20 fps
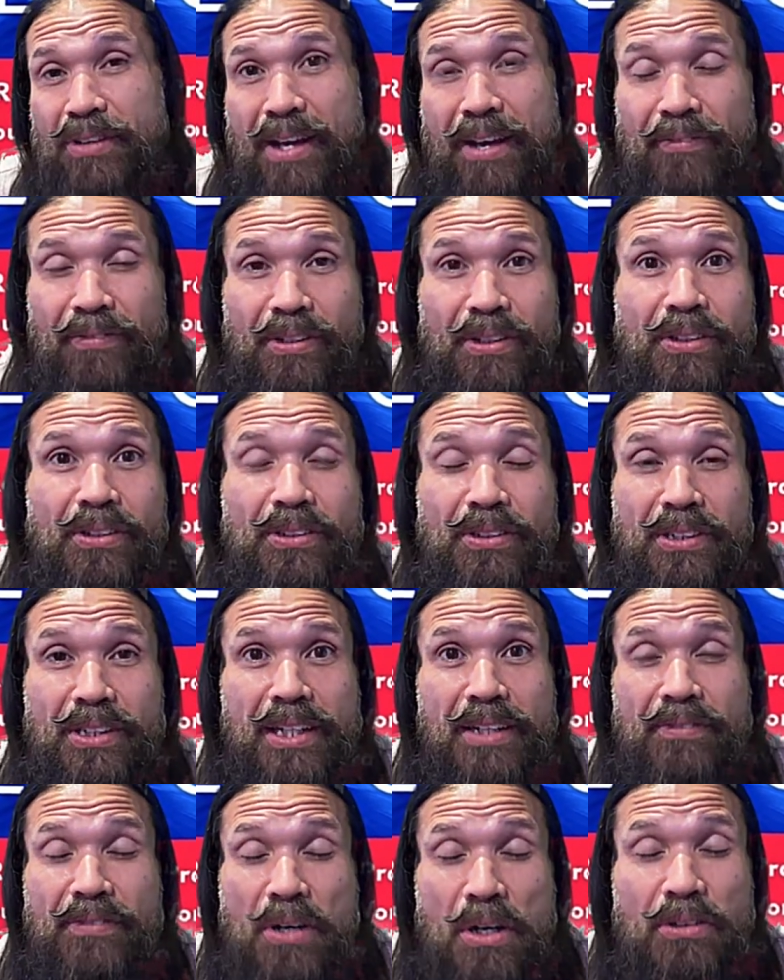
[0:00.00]
ever heard
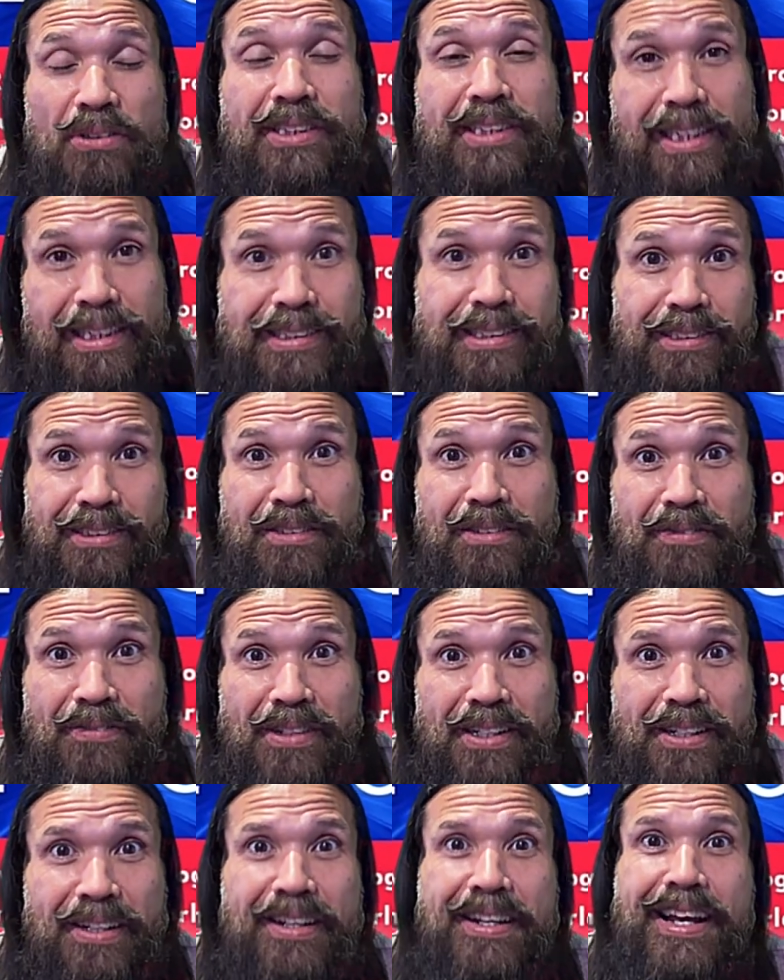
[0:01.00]
of Jose
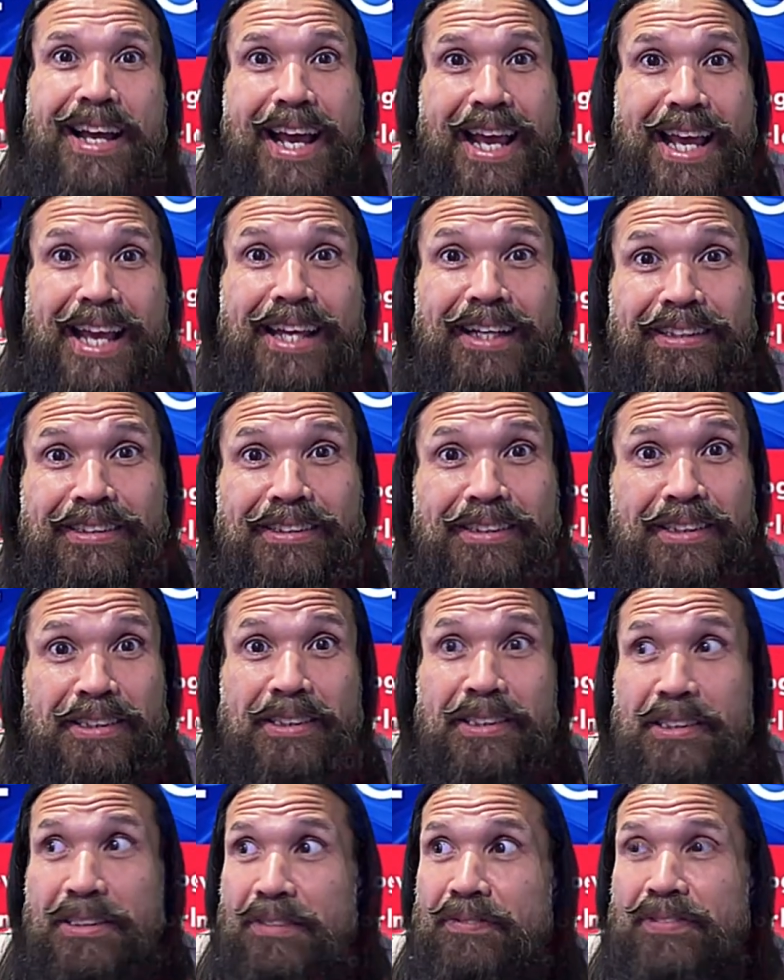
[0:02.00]
Silva and the
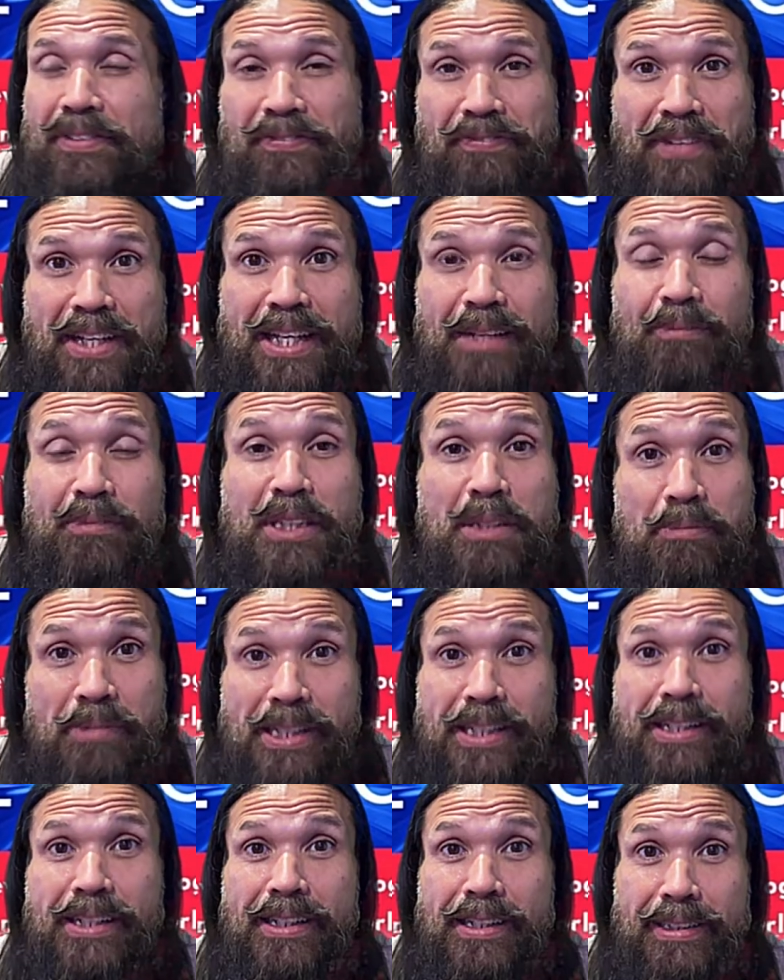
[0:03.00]
Silva family?
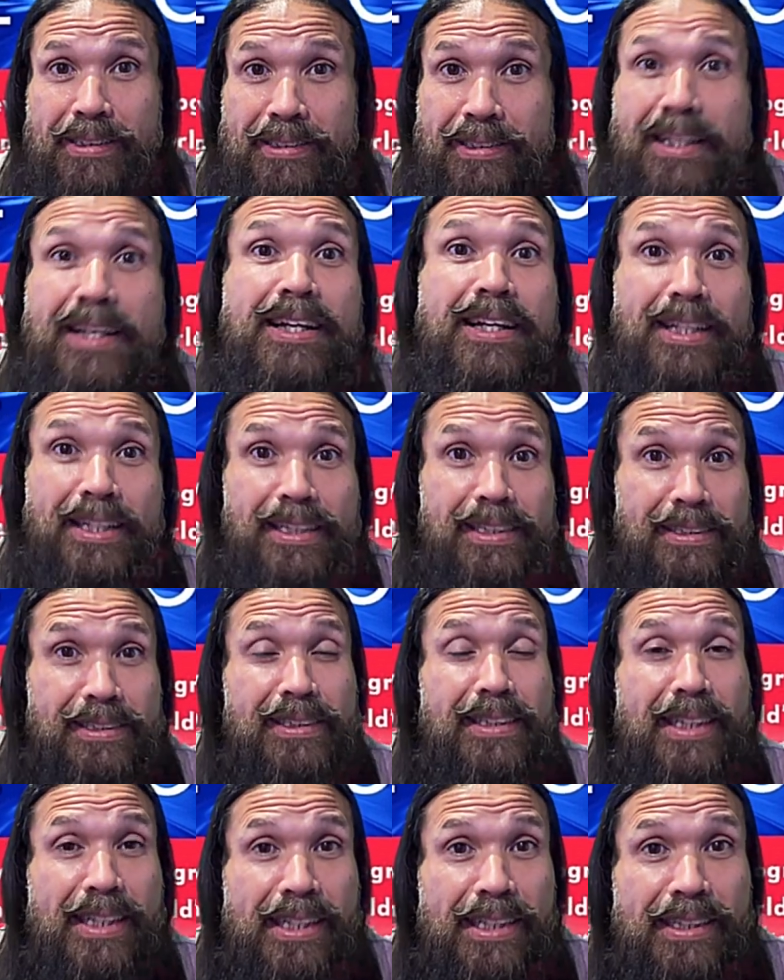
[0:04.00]
Because his
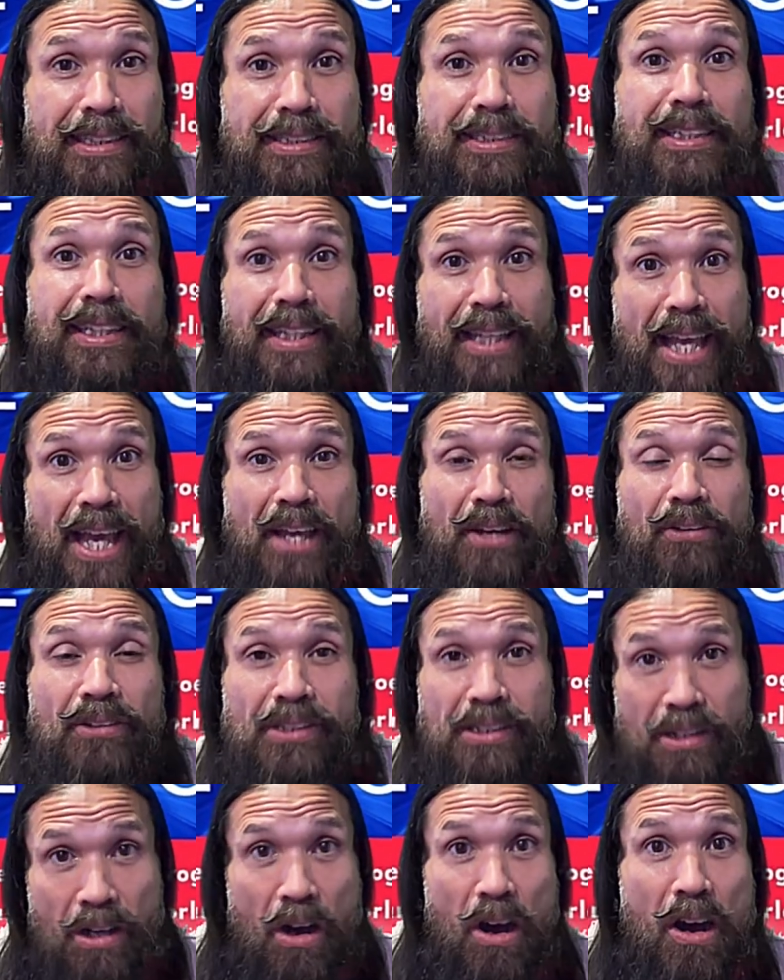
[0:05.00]
kids
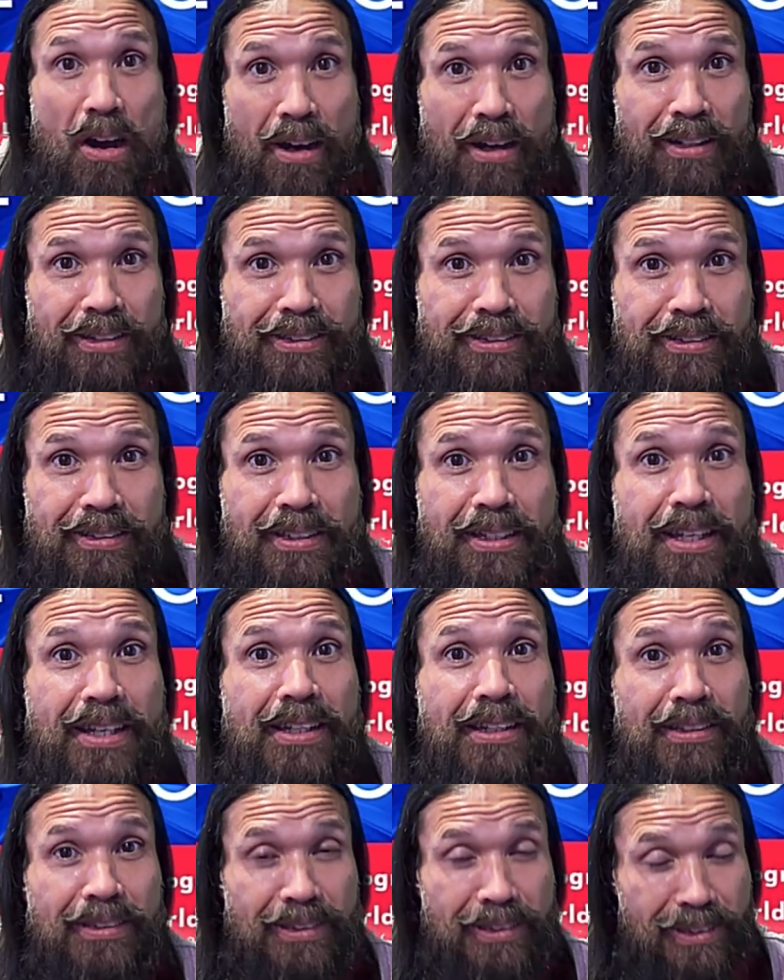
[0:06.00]
carried on
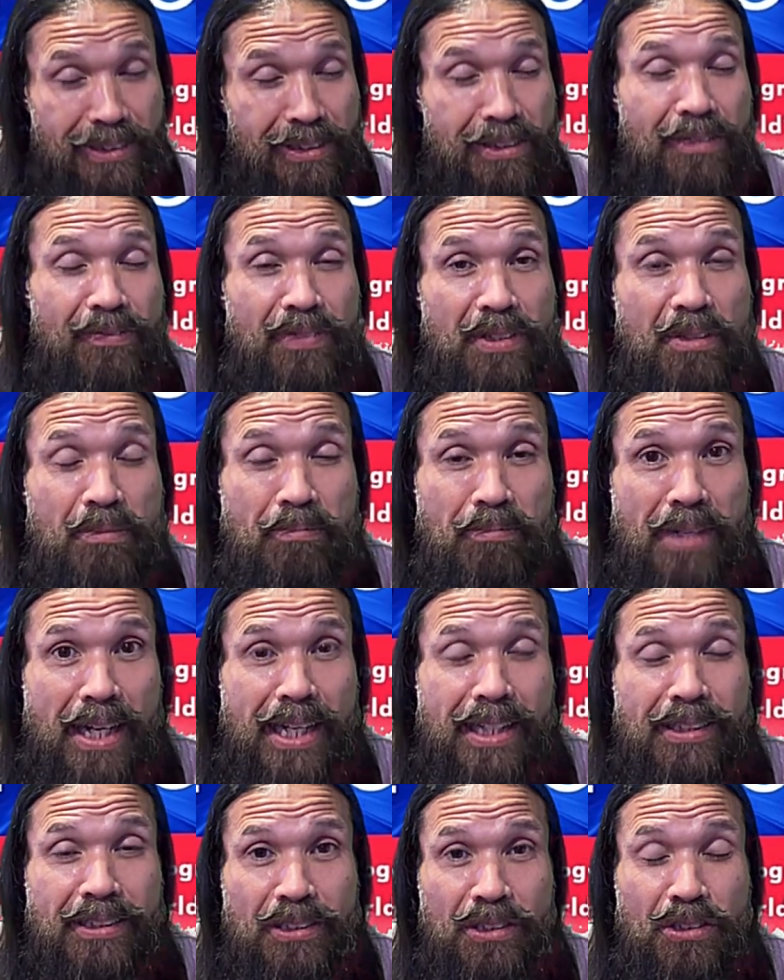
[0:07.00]
the Silva
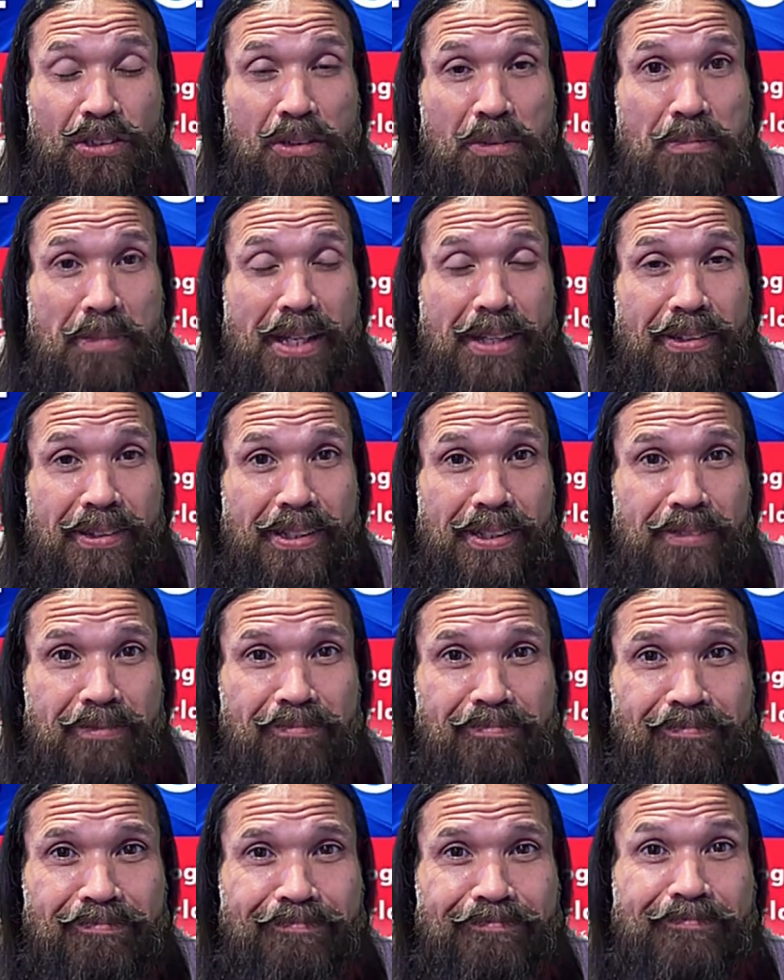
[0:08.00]
mind control method.
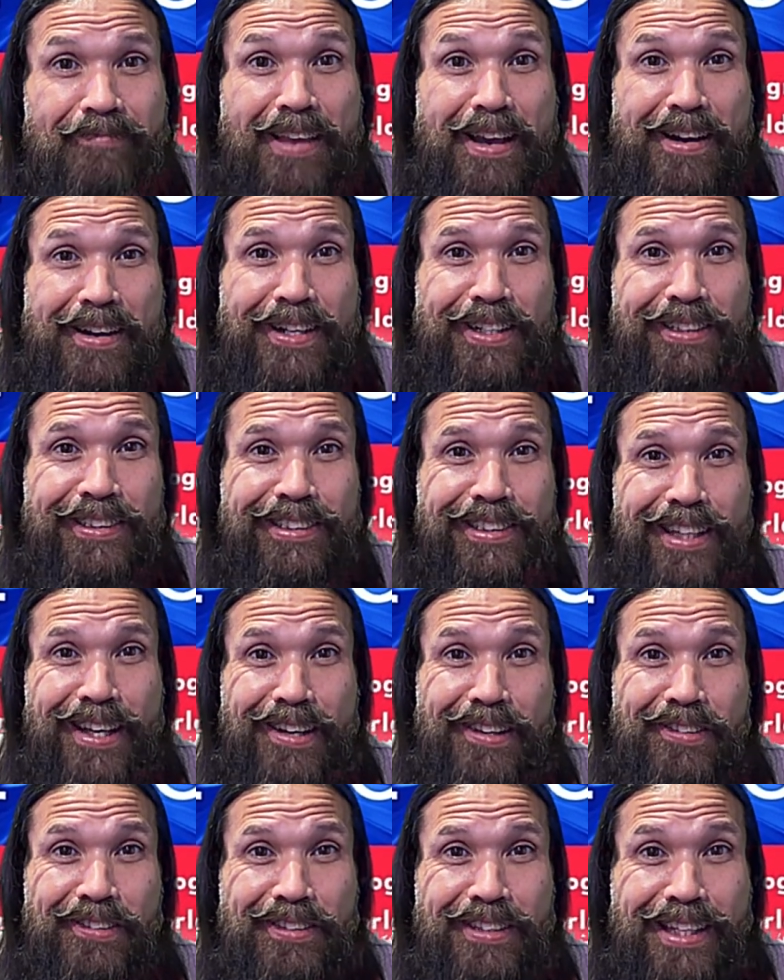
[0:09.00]
Hugs,
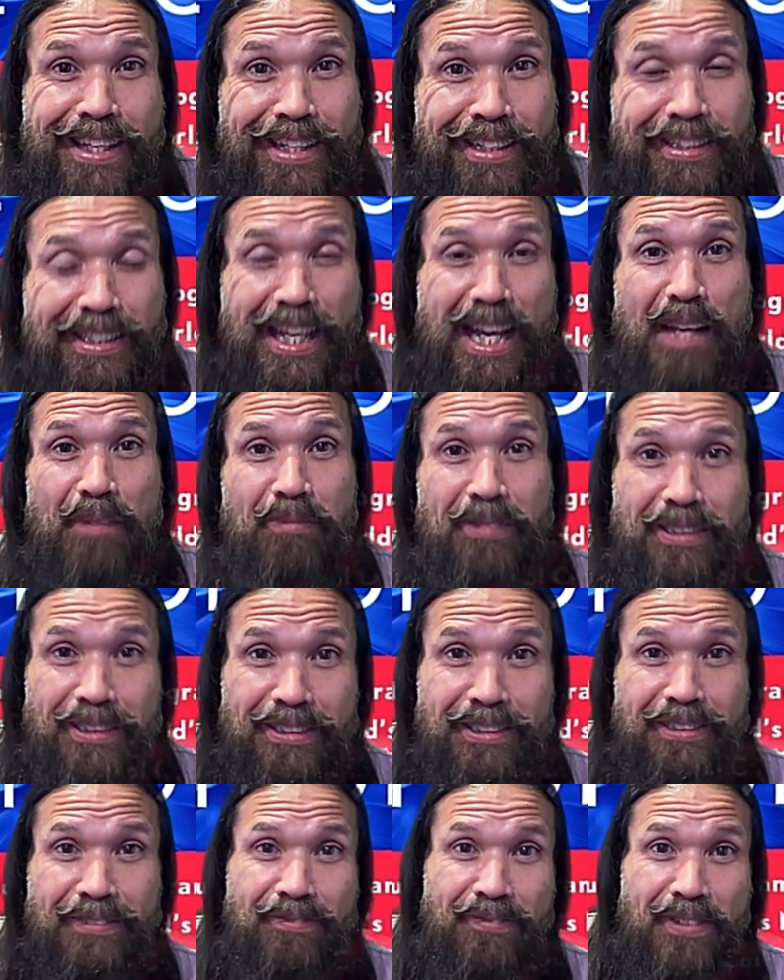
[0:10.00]
health, and
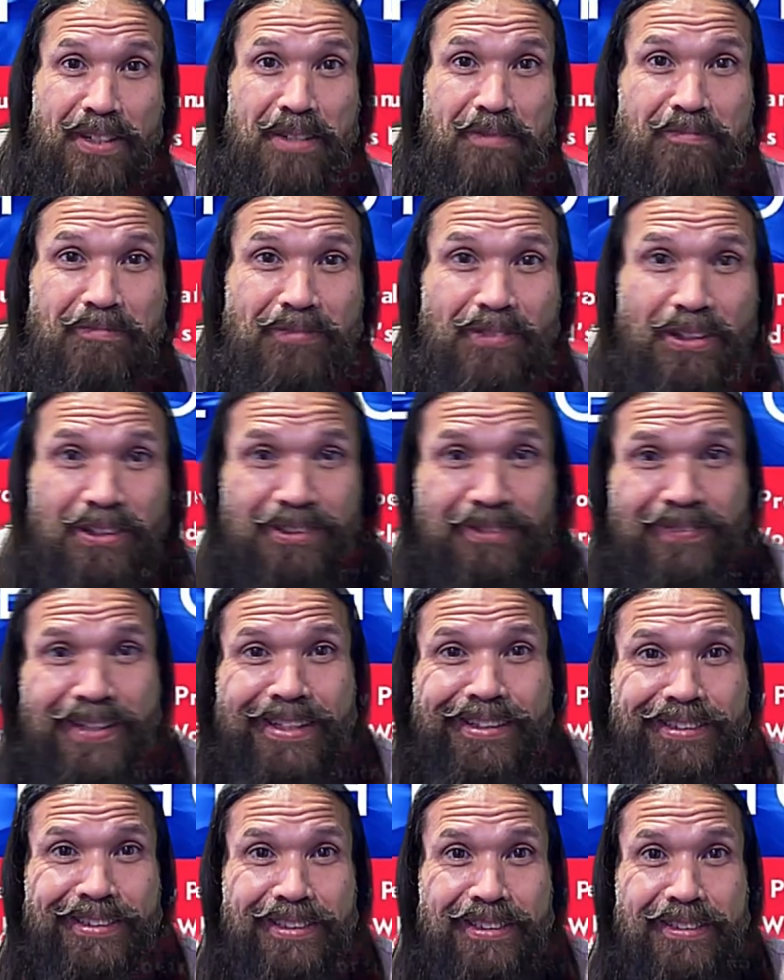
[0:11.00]
happiness from Las
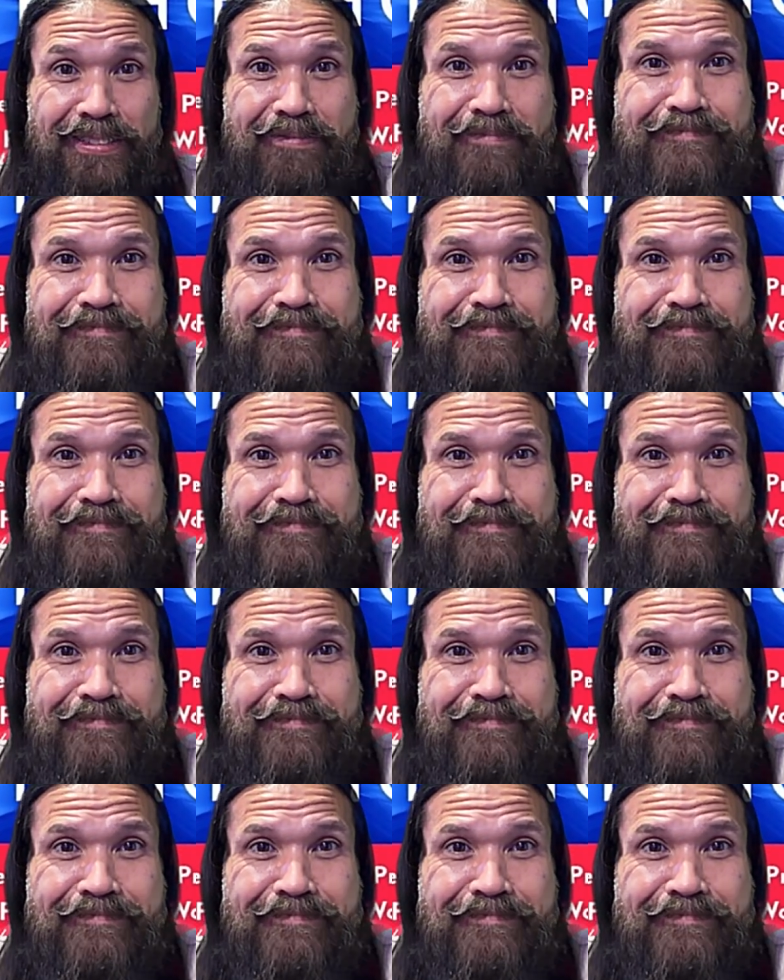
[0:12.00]
Vegas.